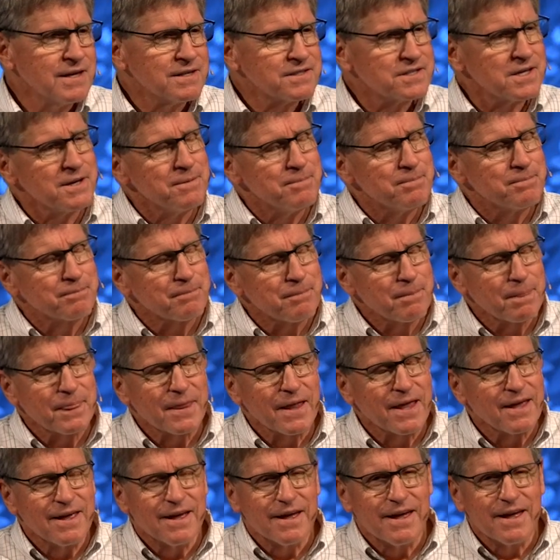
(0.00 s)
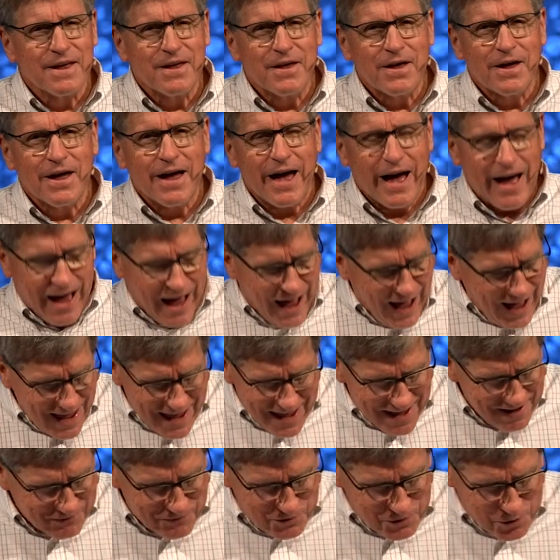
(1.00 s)
See, I
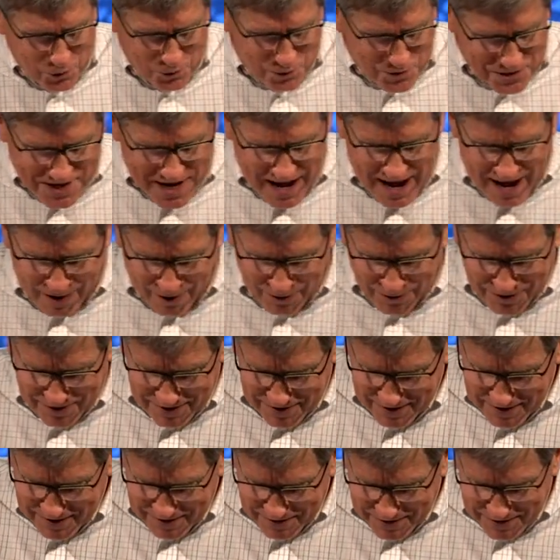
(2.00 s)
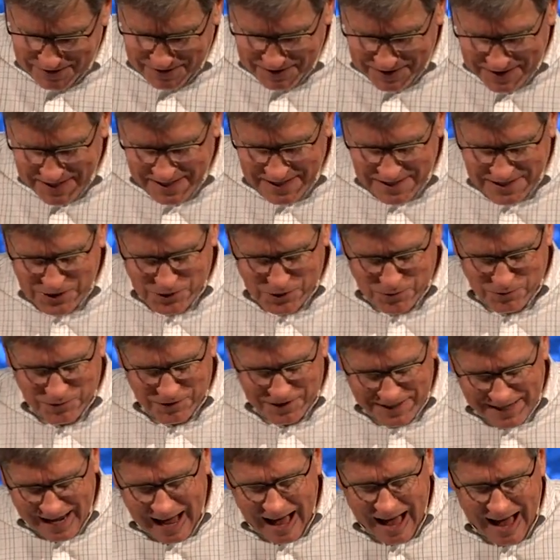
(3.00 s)
have no doubt that these
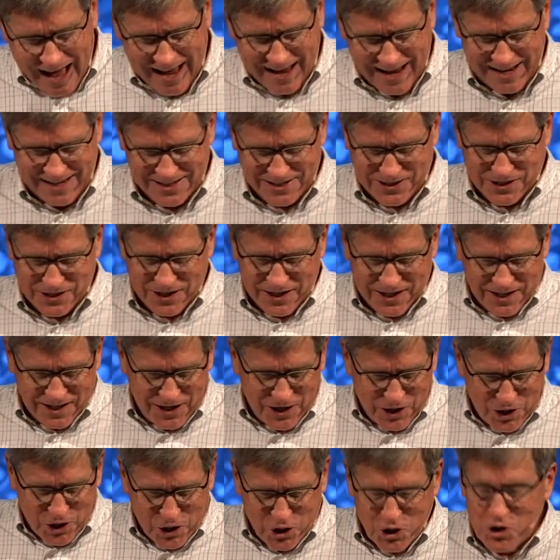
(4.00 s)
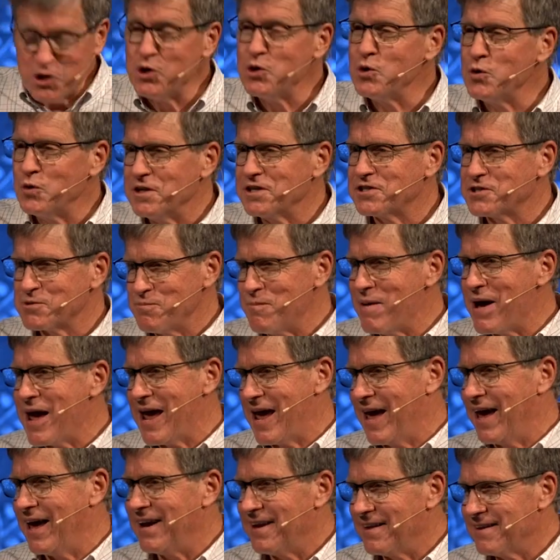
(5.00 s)
guys knew this
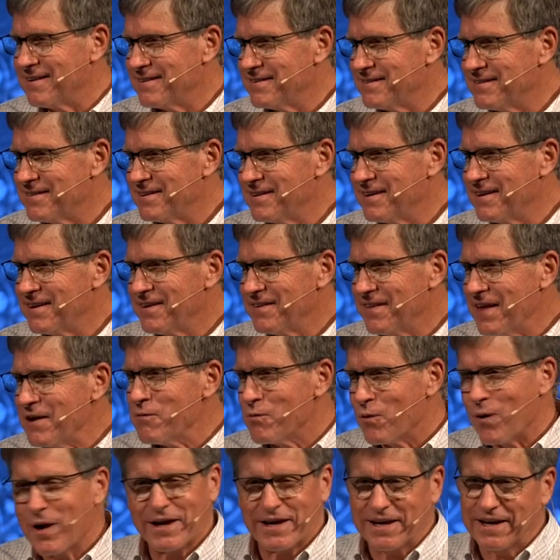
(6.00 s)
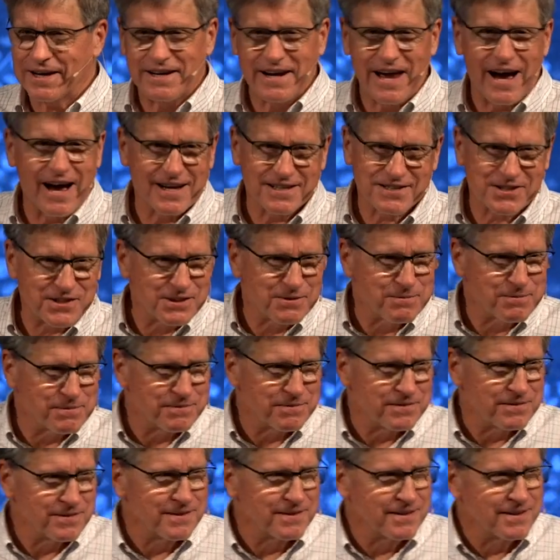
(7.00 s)
man. They recognized him.
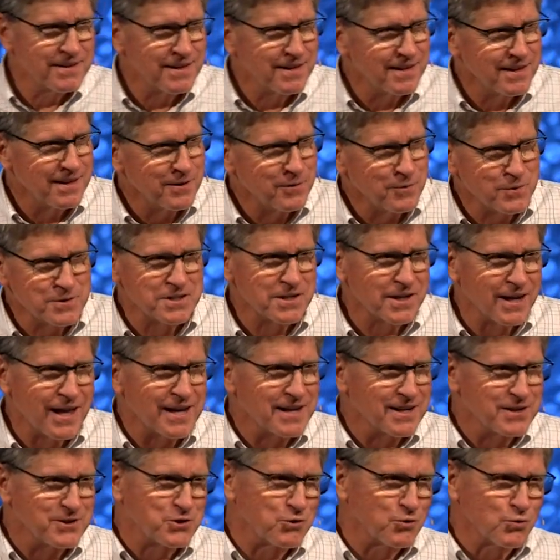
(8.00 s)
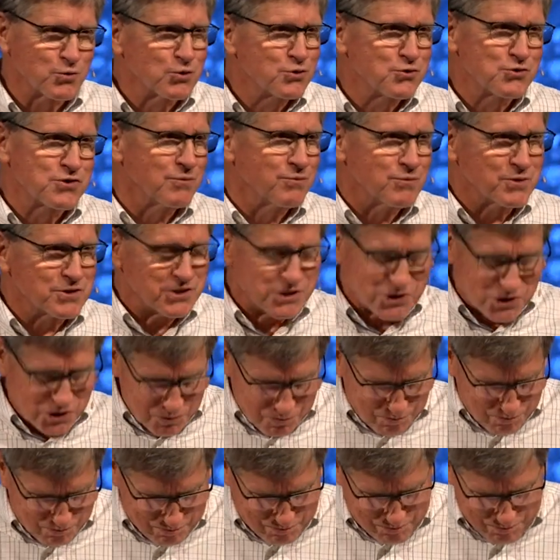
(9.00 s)
It wasn't like Jerusalem was a
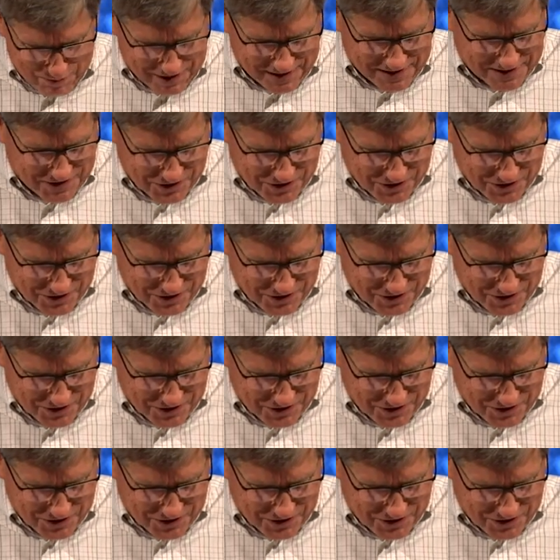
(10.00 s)
big